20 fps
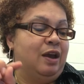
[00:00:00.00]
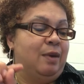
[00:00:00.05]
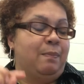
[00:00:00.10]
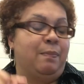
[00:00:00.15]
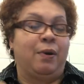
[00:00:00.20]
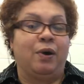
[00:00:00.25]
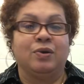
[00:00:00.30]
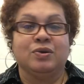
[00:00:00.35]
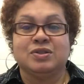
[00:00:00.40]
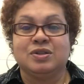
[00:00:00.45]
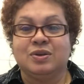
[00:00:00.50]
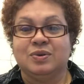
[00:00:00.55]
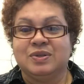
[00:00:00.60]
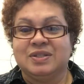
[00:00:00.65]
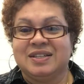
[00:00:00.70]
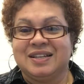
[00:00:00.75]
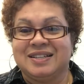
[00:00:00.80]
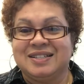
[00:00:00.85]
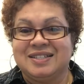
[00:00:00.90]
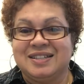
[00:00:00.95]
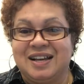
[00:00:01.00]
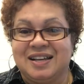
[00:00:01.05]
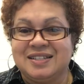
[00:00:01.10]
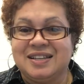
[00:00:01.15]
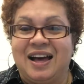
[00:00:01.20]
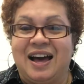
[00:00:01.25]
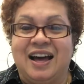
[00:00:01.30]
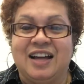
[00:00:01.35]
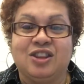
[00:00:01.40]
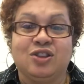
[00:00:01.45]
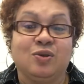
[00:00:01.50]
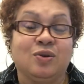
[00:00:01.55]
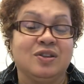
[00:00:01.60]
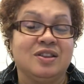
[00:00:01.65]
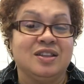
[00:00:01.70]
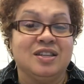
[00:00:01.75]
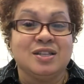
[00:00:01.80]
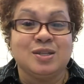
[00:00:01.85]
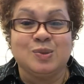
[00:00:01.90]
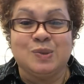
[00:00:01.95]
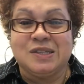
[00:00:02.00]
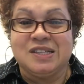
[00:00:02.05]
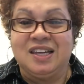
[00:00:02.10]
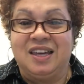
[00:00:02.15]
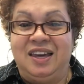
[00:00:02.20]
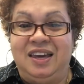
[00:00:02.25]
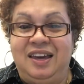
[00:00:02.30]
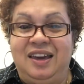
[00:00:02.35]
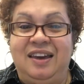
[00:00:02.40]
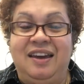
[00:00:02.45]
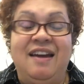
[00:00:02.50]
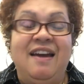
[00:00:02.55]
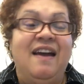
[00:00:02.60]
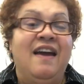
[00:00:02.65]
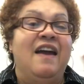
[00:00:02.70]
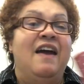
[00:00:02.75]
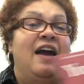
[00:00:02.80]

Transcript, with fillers: and personal success. I thought this was key.